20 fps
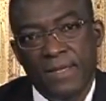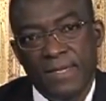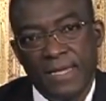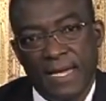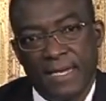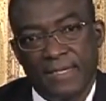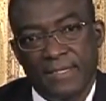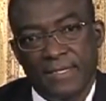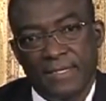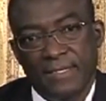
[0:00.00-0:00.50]

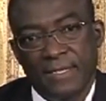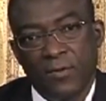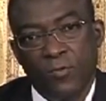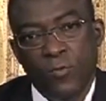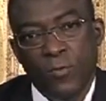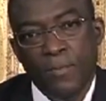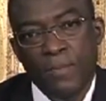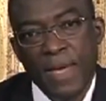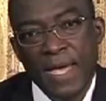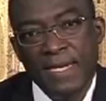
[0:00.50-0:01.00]
Yes, they
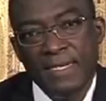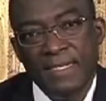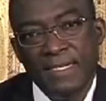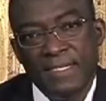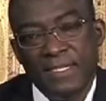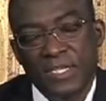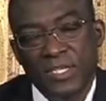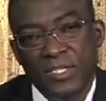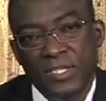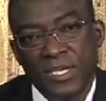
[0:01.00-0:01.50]
will make
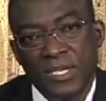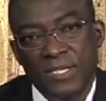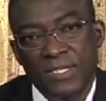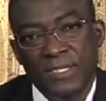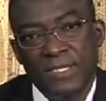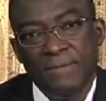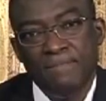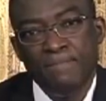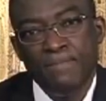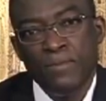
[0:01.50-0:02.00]

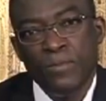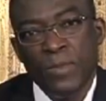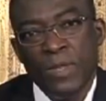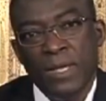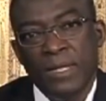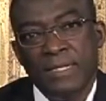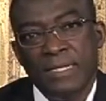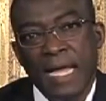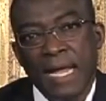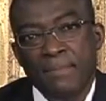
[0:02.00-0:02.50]
decisions
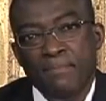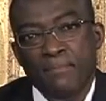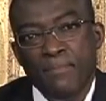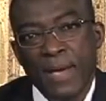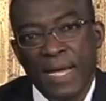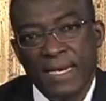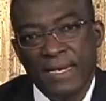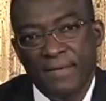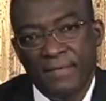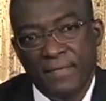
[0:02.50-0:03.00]
that
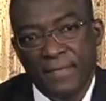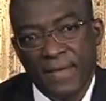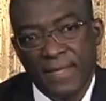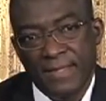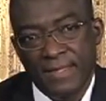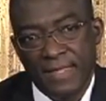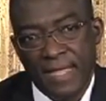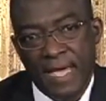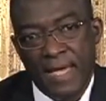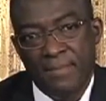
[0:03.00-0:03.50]

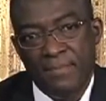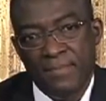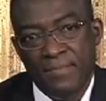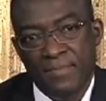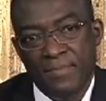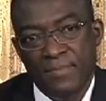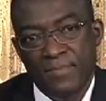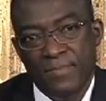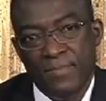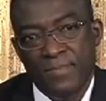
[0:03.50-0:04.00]
benefit them
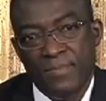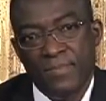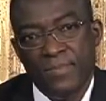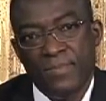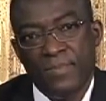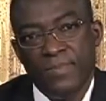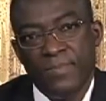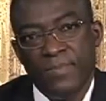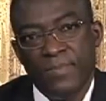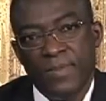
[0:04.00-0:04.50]

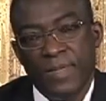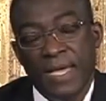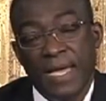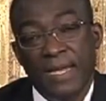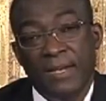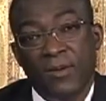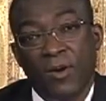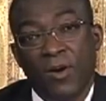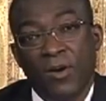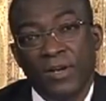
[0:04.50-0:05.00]

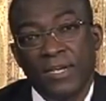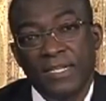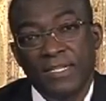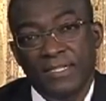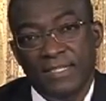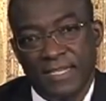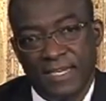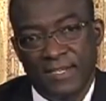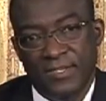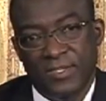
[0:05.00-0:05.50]
and
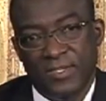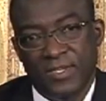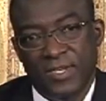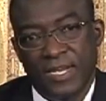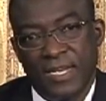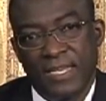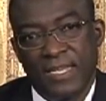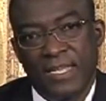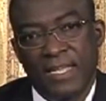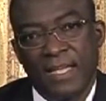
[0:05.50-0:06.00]

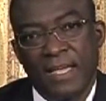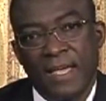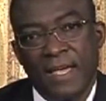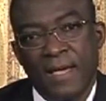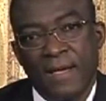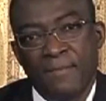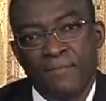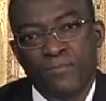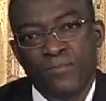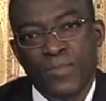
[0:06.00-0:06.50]
unintentionally
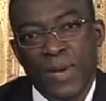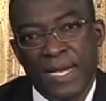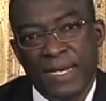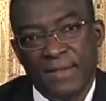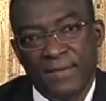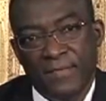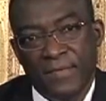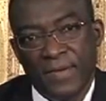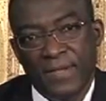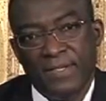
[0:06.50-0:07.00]

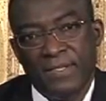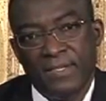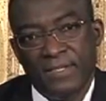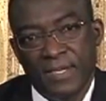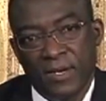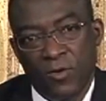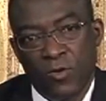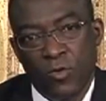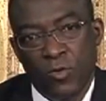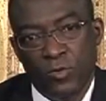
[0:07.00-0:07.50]
benefit
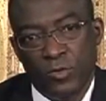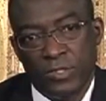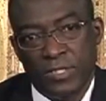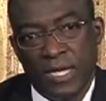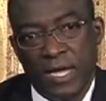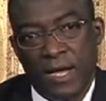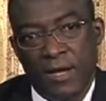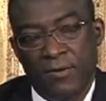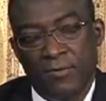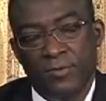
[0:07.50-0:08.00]
the whole
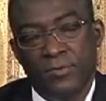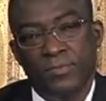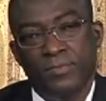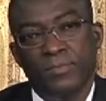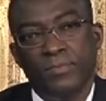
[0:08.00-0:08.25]
town.